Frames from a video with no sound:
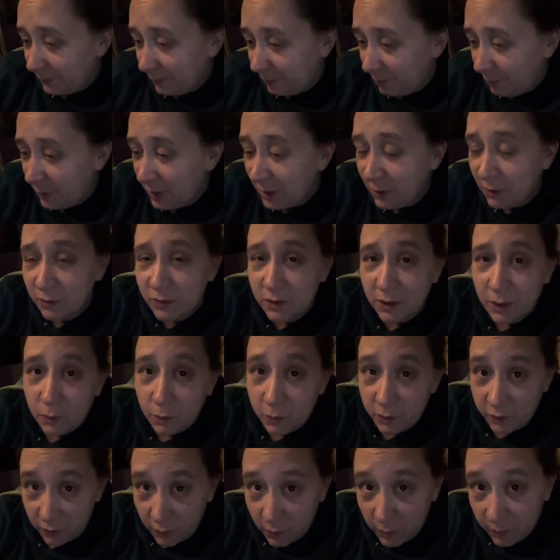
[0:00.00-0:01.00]
because I
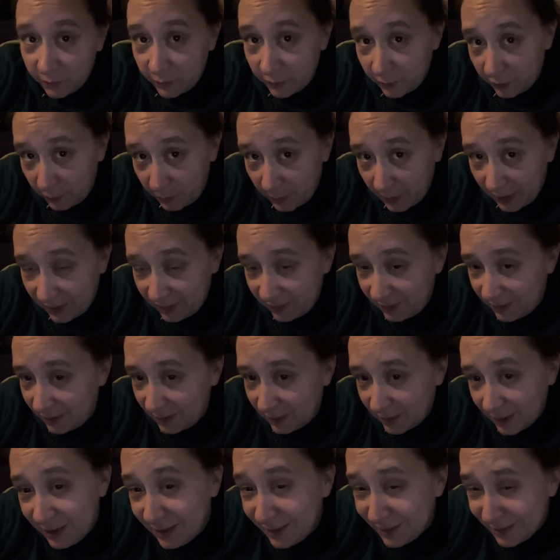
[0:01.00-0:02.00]
always hope for the best,
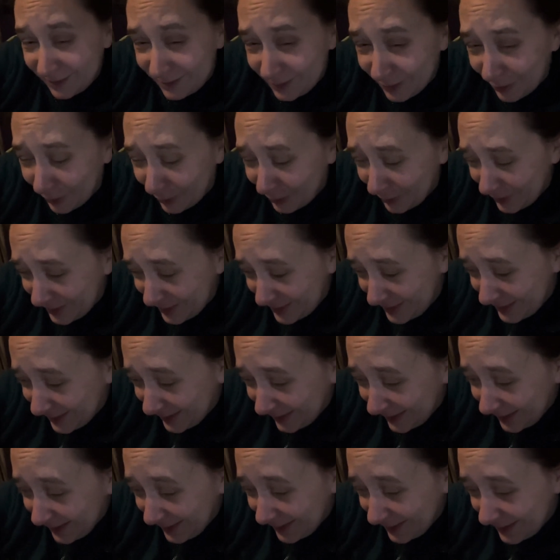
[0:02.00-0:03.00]
and it's always
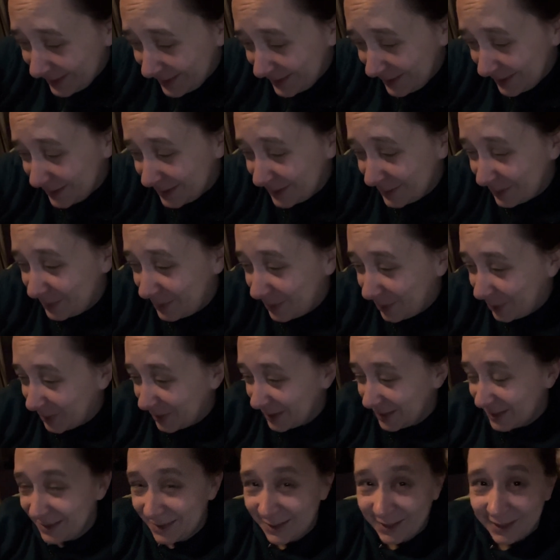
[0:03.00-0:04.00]

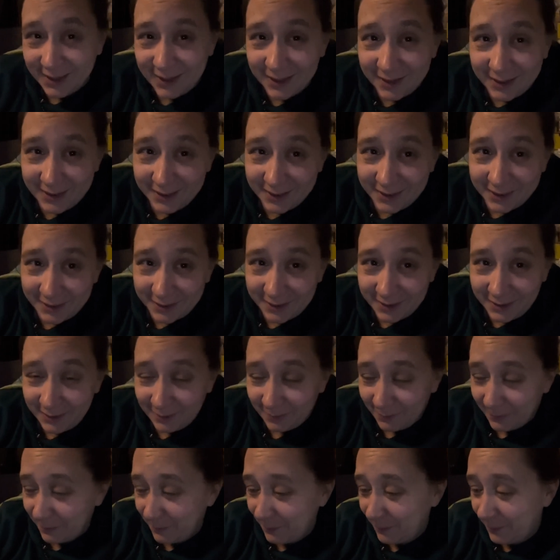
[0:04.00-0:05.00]
disappointing. And
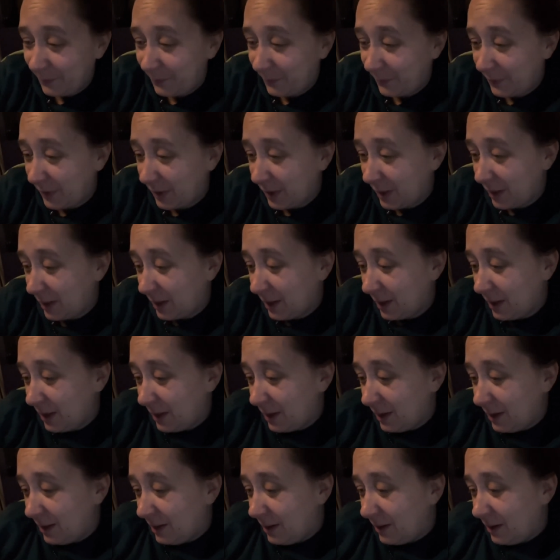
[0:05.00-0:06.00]
yeah,
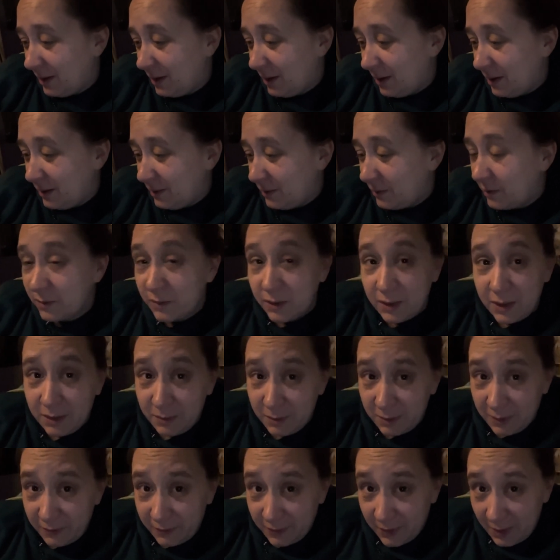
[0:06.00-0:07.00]
it's also
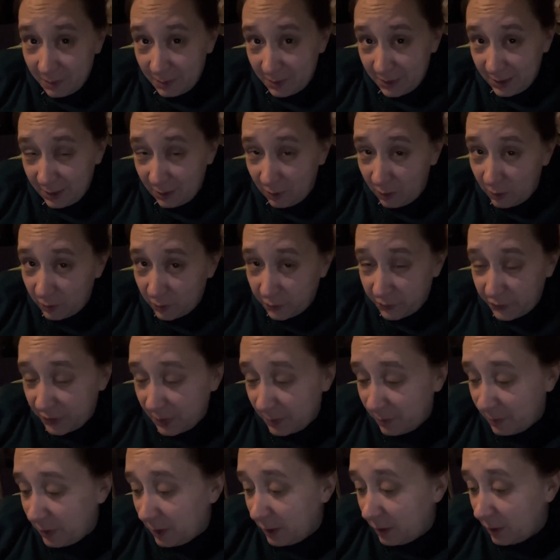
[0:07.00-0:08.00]
in the family, all of
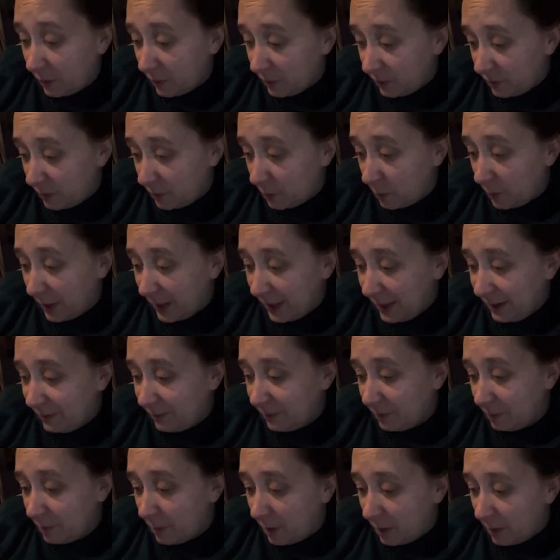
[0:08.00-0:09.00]
them lost
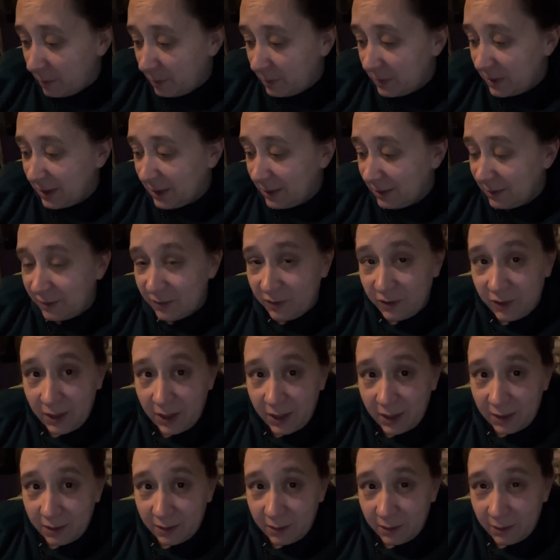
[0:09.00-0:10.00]
weight. Mom did, she
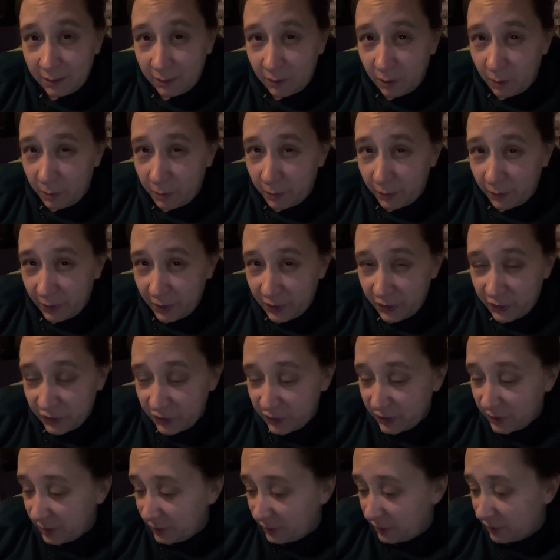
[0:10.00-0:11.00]
had an
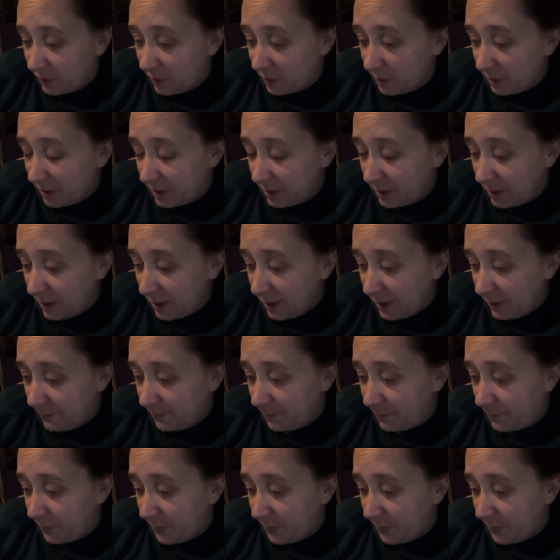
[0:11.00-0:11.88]
operation, a stomach thingy.